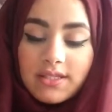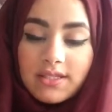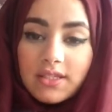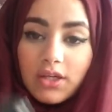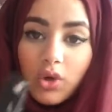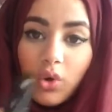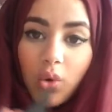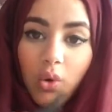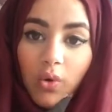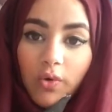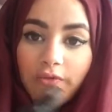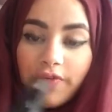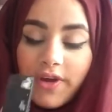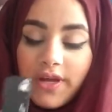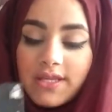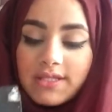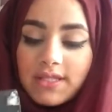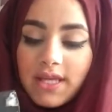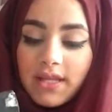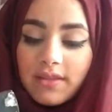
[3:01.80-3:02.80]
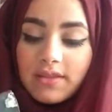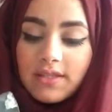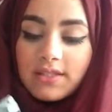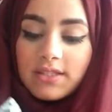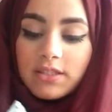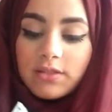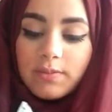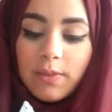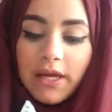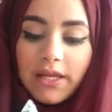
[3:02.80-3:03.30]
the Cool Face, and
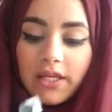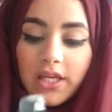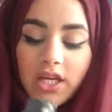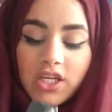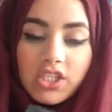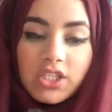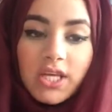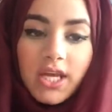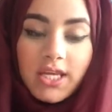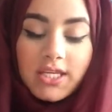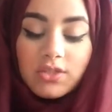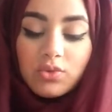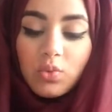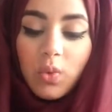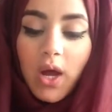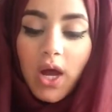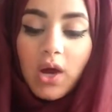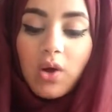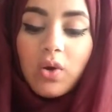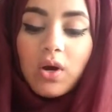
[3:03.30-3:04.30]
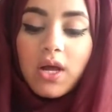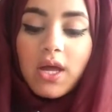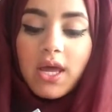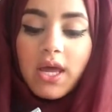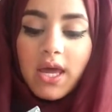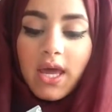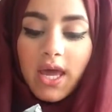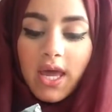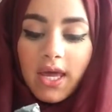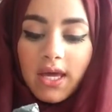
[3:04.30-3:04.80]
this is by Lush as well.
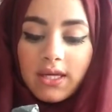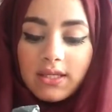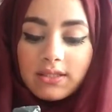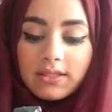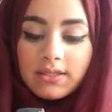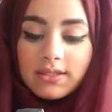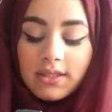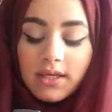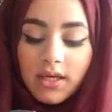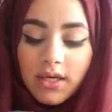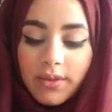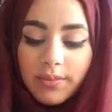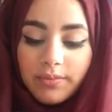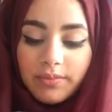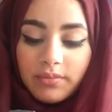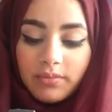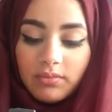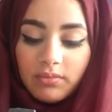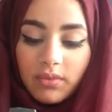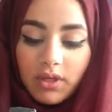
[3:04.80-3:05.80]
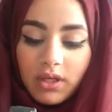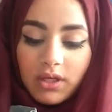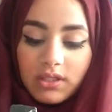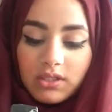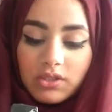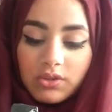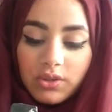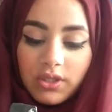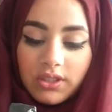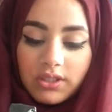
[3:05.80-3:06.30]
And
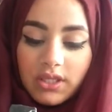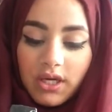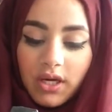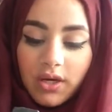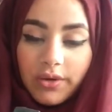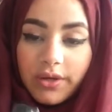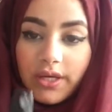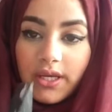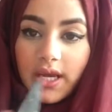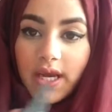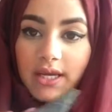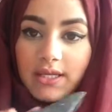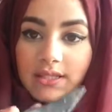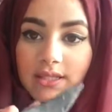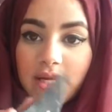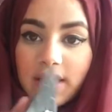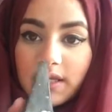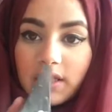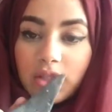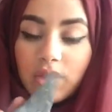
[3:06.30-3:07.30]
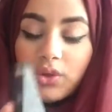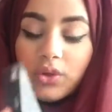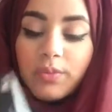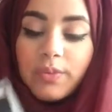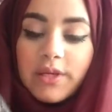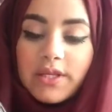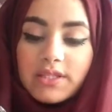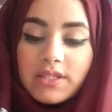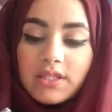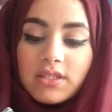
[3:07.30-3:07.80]
as you can tell, it has like little
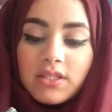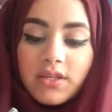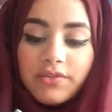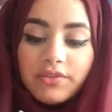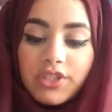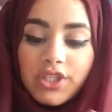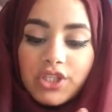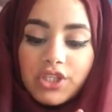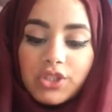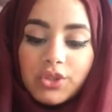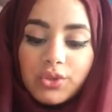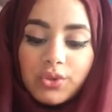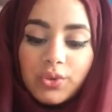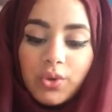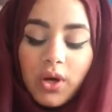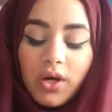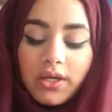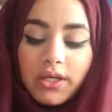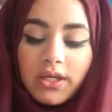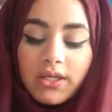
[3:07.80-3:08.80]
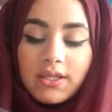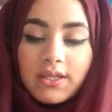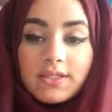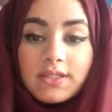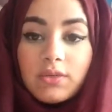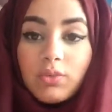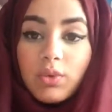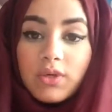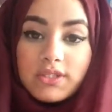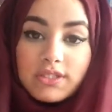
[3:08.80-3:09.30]
pieces of tissue on it
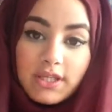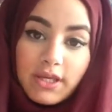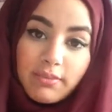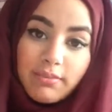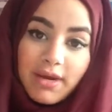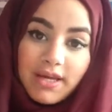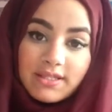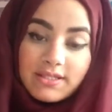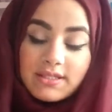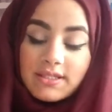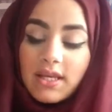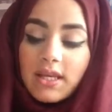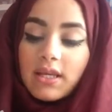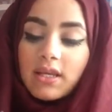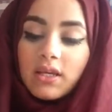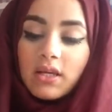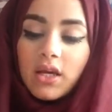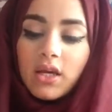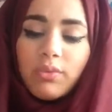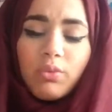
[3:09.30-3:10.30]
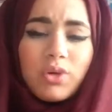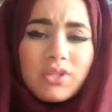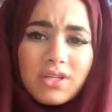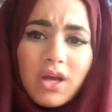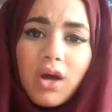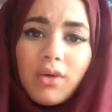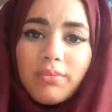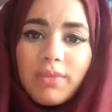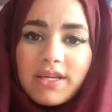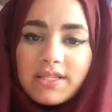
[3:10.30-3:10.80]
because it was in my sink. It was
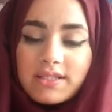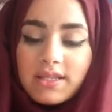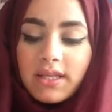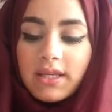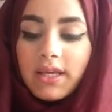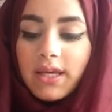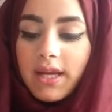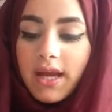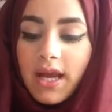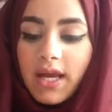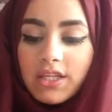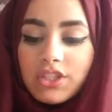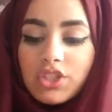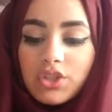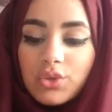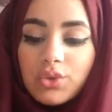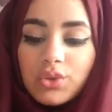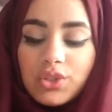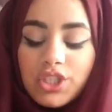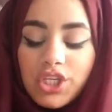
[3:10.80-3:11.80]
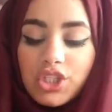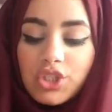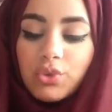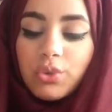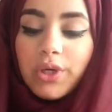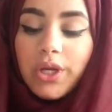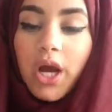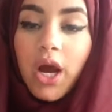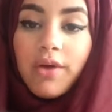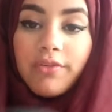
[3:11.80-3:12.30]
on my sink and I had to tissue
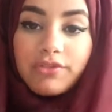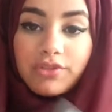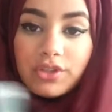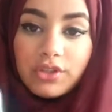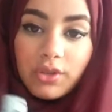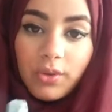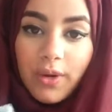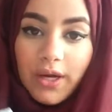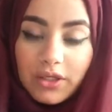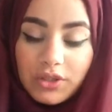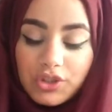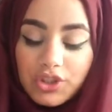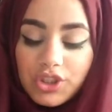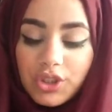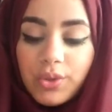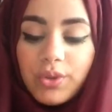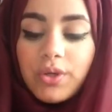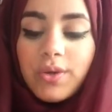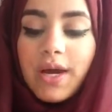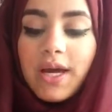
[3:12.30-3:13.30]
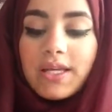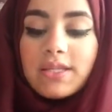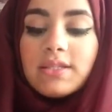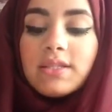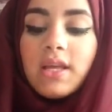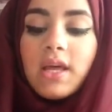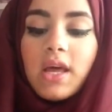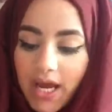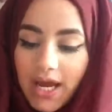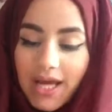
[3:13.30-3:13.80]
it off so I could show you
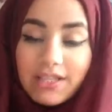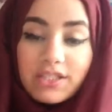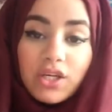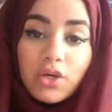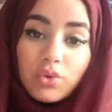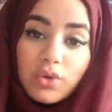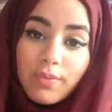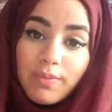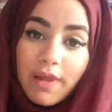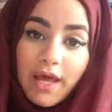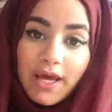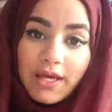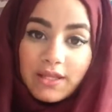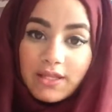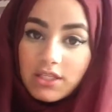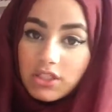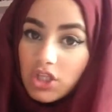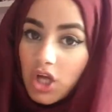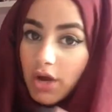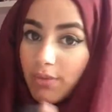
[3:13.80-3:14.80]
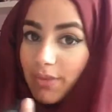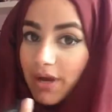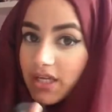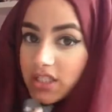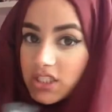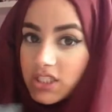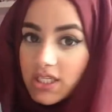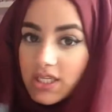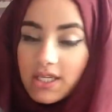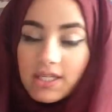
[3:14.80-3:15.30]
guys. I don't apply this on my
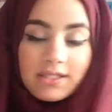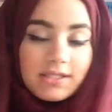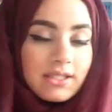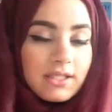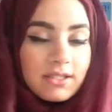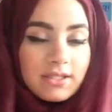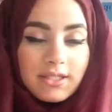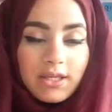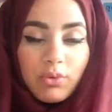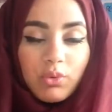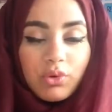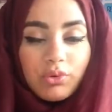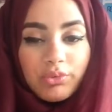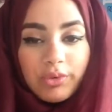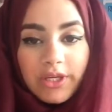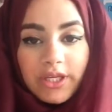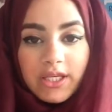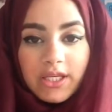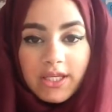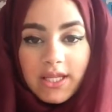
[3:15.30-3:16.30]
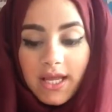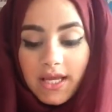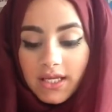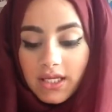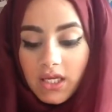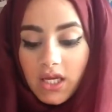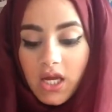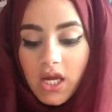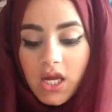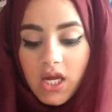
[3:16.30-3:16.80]
cheeks because it will really
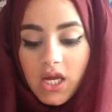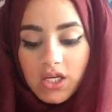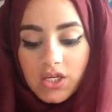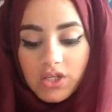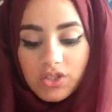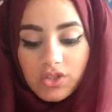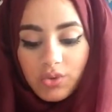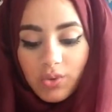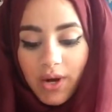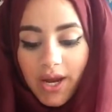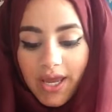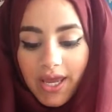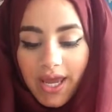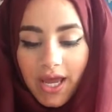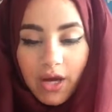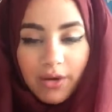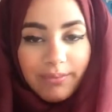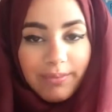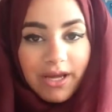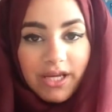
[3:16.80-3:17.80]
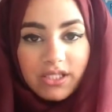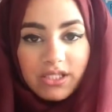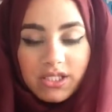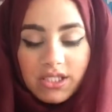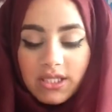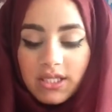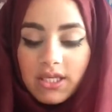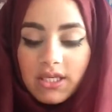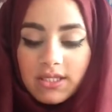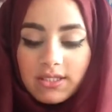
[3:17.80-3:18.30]
like dry out my
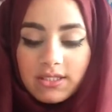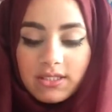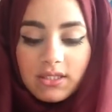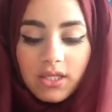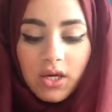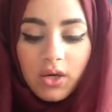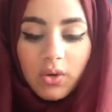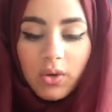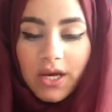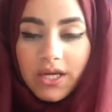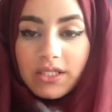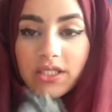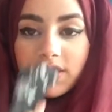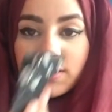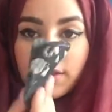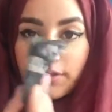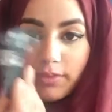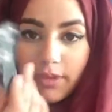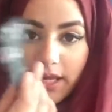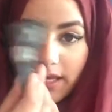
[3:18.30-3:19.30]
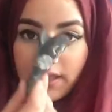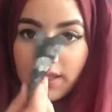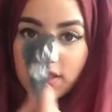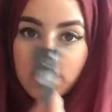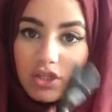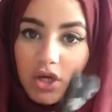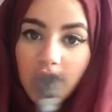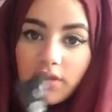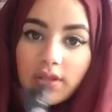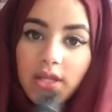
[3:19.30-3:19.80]
cheeks. So I just apply
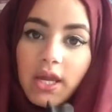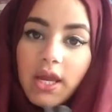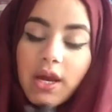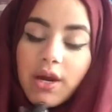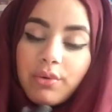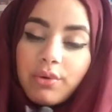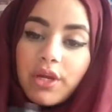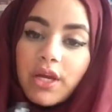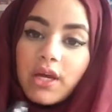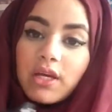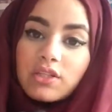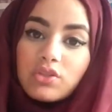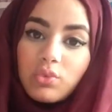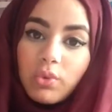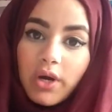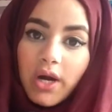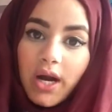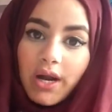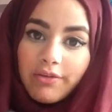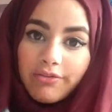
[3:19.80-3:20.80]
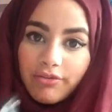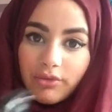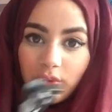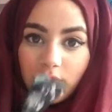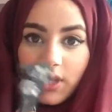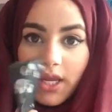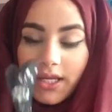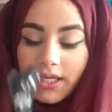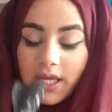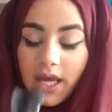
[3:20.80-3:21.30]
this on the areas where I feel
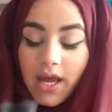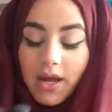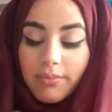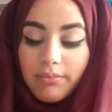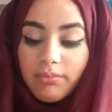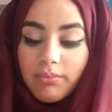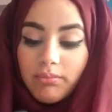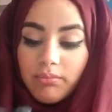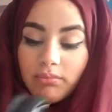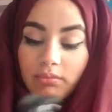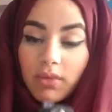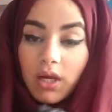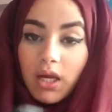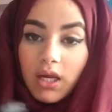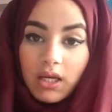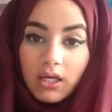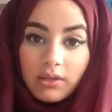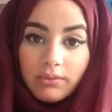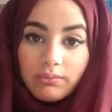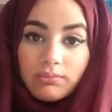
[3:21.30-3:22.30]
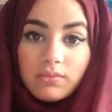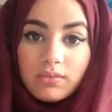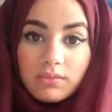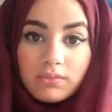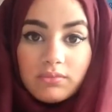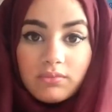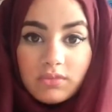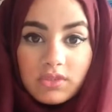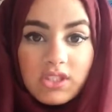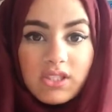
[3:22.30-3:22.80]
like I
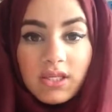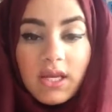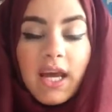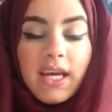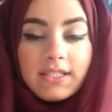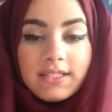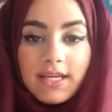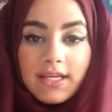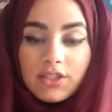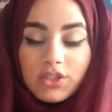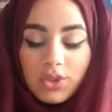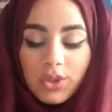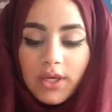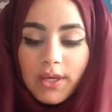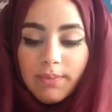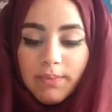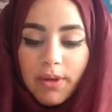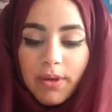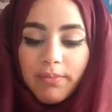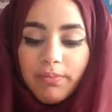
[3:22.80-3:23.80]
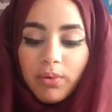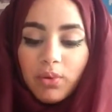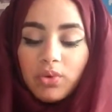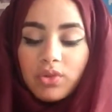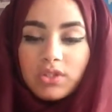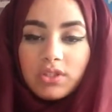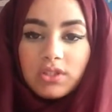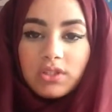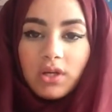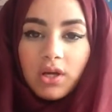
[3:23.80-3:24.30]
tend to get
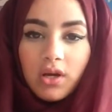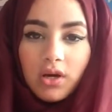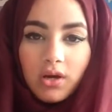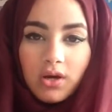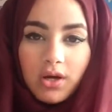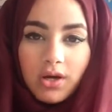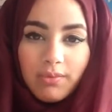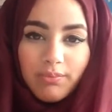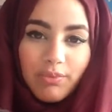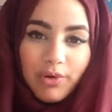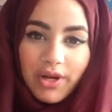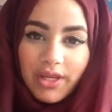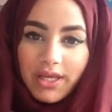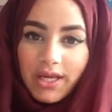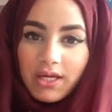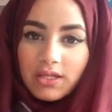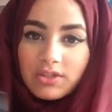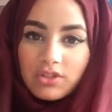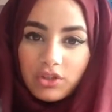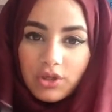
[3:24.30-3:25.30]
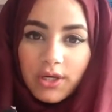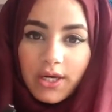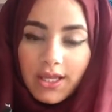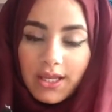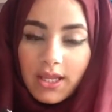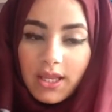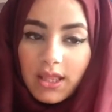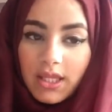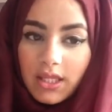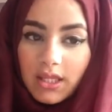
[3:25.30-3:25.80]
pimples or breakouts or
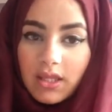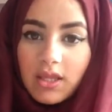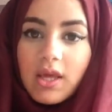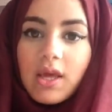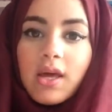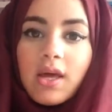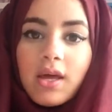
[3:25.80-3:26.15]
anything.